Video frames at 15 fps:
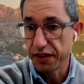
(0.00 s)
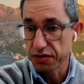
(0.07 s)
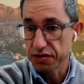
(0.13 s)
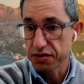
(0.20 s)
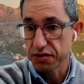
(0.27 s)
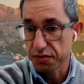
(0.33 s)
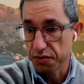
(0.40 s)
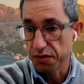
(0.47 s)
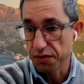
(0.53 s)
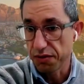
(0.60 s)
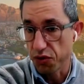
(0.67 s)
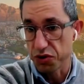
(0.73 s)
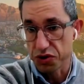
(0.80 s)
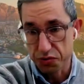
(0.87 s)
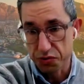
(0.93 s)
fields, of
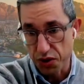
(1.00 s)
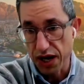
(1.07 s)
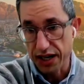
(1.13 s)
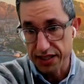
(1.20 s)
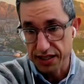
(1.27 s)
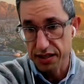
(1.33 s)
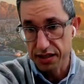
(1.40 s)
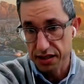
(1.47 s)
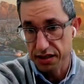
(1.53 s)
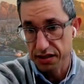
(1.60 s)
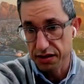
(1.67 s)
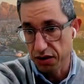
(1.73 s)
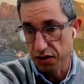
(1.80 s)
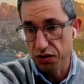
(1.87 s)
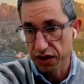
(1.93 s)
course, practice,
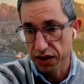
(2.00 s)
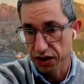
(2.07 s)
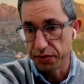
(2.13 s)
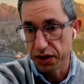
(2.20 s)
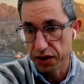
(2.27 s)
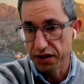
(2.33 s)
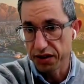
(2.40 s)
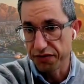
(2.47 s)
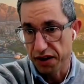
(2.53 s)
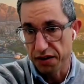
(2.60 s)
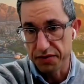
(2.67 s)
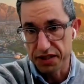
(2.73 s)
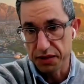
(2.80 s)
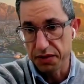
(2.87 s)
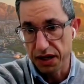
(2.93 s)
not only community
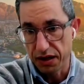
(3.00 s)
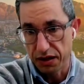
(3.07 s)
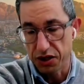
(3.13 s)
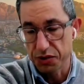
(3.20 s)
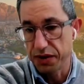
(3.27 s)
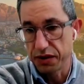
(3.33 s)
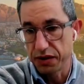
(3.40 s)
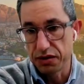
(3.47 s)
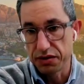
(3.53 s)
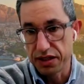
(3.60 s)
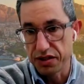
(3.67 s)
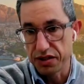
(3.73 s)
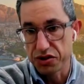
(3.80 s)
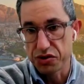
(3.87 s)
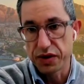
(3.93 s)
pharmacy, but hospital,
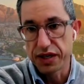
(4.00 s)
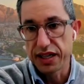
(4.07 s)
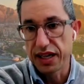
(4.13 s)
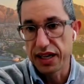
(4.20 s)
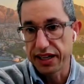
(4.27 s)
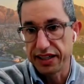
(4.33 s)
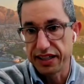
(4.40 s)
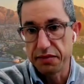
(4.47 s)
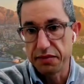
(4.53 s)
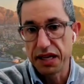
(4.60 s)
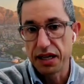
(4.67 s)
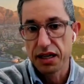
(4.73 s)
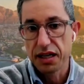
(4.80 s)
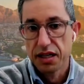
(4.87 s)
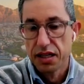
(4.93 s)
industry,
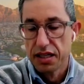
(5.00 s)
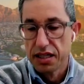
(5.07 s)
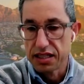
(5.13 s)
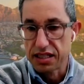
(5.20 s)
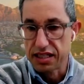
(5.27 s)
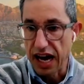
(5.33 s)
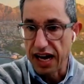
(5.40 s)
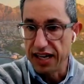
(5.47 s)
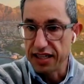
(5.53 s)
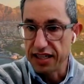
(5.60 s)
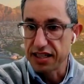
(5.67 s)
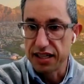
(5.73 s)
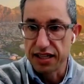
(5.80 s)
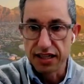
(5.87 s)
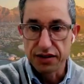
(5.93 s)
academia,
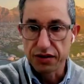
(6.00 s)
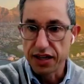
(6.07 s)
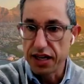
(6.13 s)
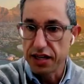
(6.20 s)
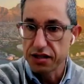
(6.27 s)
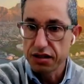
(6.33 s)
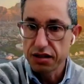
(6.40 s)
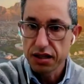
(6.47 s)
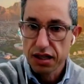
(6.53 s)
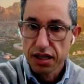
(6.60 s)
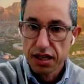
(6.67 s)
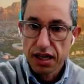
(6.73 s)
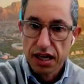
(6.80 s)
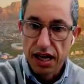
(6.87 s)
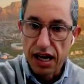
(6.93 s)
science, and education.
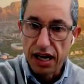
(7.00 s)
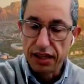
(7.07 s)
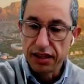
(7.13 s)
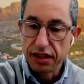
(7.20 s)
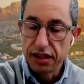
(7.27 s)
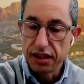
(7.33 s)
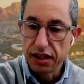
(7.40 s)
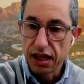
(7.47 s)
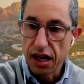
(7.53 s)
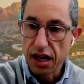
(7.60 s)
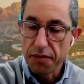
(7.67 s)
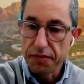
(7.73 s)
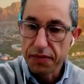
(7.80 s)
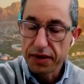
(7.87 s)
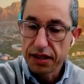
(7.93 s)
And
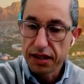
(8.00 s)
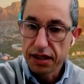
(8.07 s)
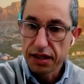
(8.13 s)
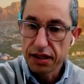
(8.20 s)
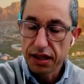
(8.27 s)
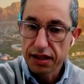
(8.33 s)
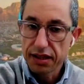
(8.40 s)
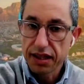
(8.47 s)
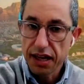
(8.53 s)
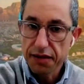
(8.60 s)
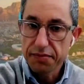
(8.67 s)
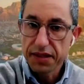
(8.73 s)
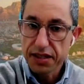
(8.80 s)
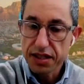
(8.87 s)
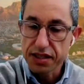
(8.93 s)
it
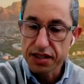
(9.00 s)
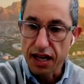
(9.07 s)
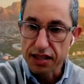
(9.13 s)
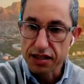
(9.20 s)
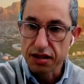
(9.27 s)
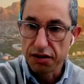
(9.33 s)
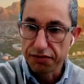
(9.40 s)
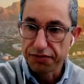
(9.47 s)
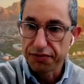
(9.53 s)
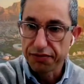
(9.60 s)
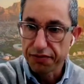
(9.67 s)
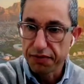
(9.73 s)
gave me the chance of